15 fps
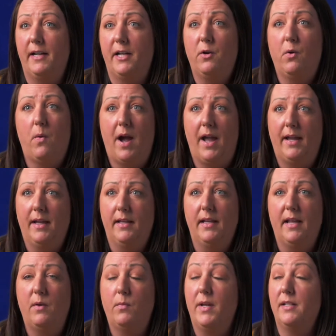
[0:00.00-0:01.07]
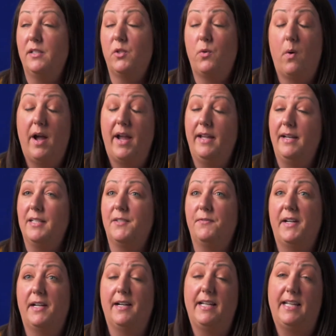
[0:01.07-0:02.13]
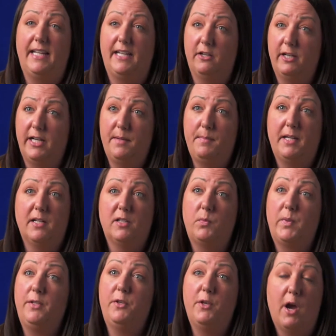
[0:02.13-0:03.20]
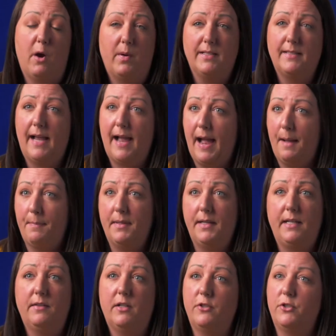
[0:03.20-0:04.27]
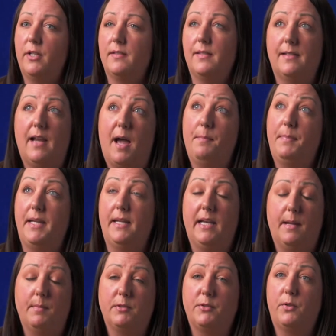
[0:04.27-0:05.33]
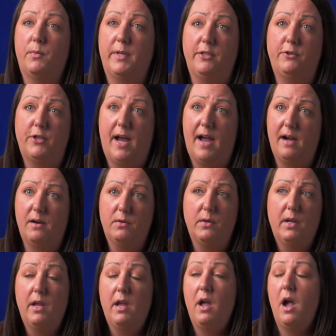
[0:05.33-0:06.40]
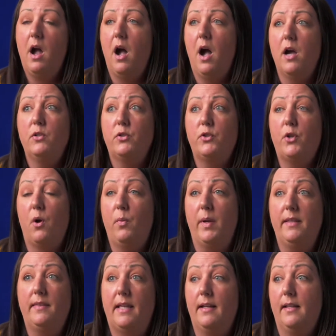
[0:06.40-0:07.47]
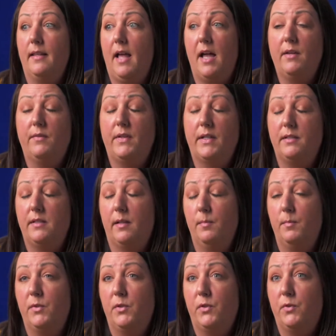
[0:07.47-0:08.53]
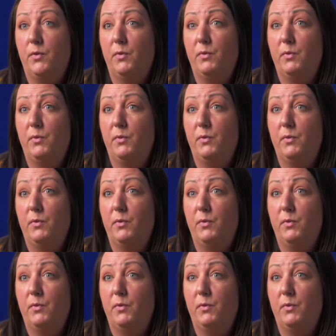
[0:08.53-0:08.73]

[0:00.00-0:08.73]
quiet, and when it's quiet, it's very eerie because we know it's happening. They're just not being able to reach out. So we think a lot of victims